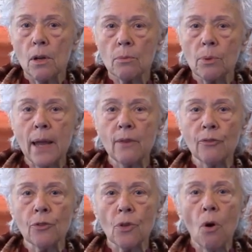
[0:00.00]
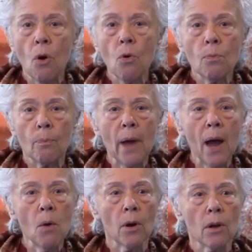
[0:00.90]
praying for the whole
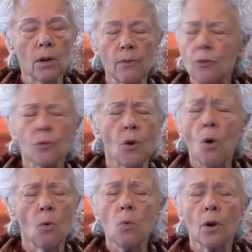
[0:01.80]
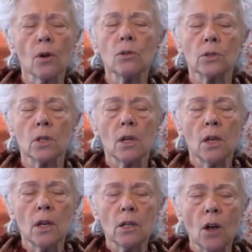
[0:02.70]
power, for the whole world.
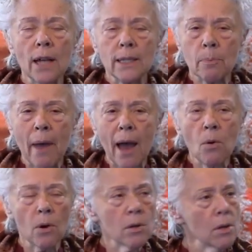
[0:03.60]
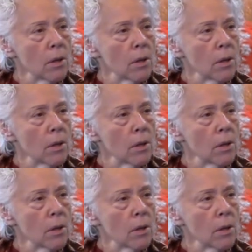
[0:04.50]
God's power.